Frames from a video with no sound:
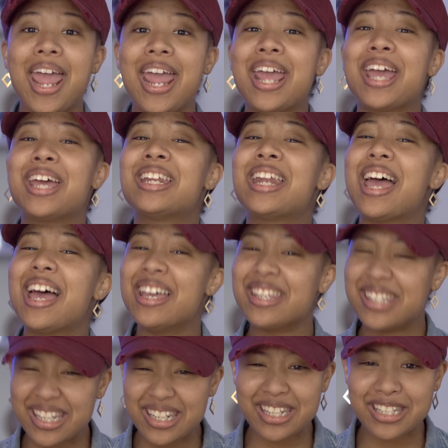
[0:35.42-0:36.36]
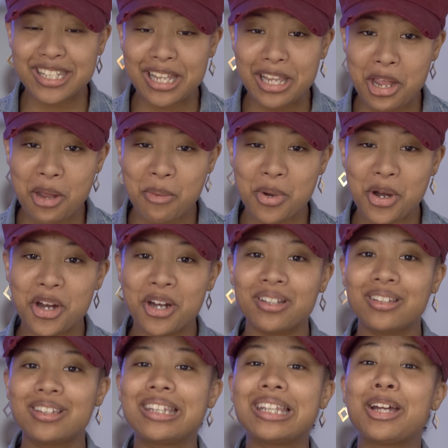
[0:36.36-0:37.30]
And as a
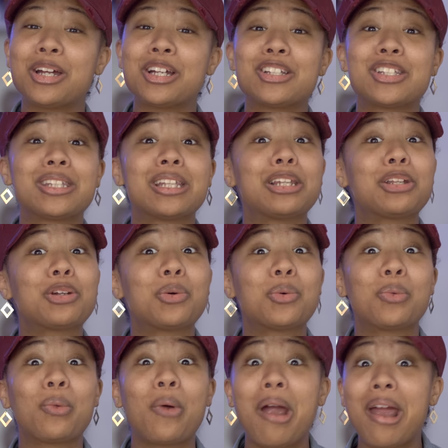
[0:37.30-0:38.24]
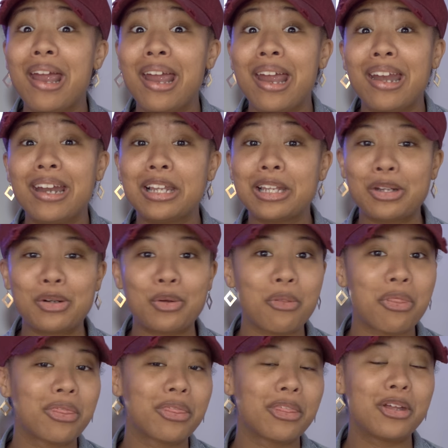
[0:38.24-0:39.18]
disclaimer, there's a little rain, a
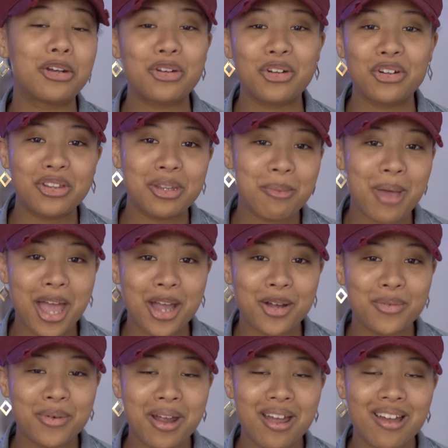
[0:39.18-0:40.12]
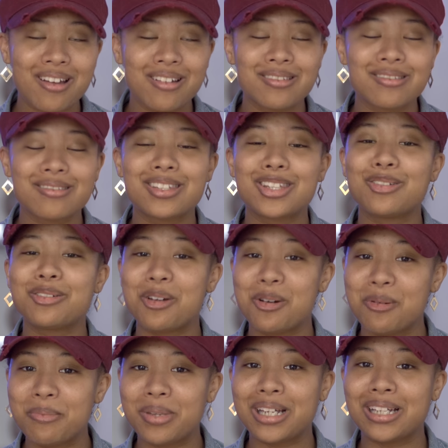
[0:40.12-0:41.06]
little thunder in the background, so
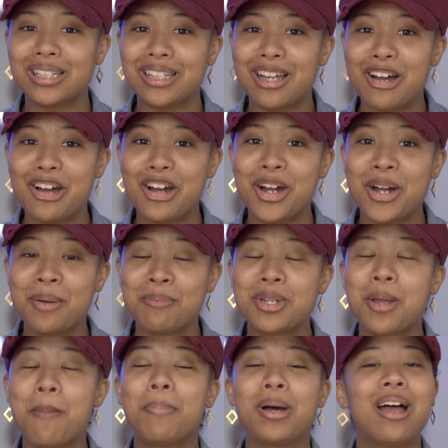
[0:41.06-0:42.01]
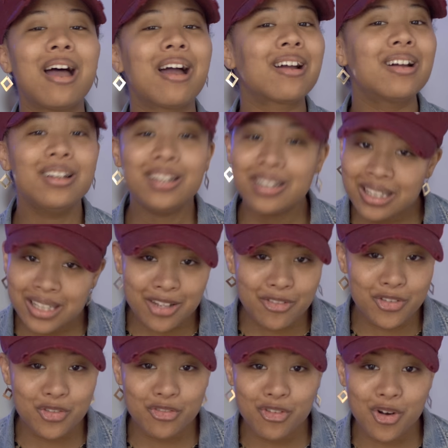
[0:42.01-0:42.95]
don't be alarmed. But I couldn't
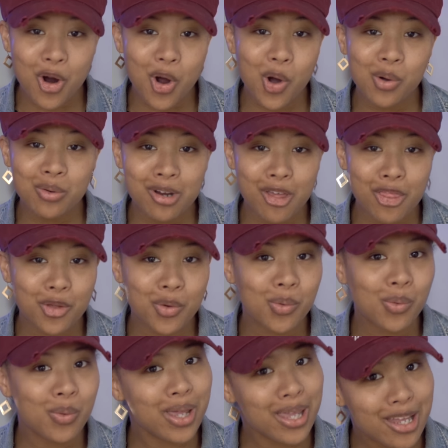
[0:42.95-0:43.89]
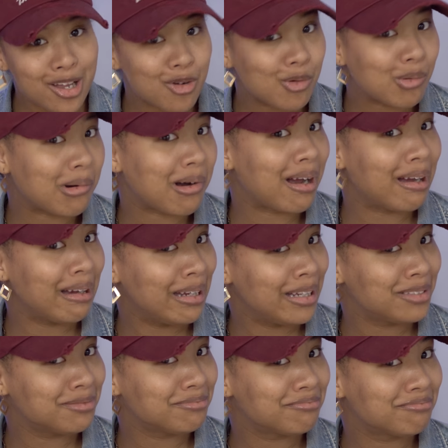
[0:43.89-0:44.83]
leave you for a whole nother week,
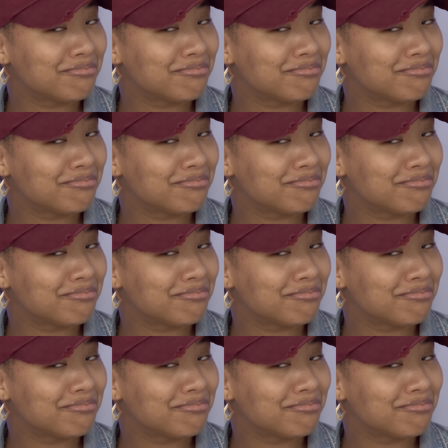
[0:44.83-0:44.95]
right?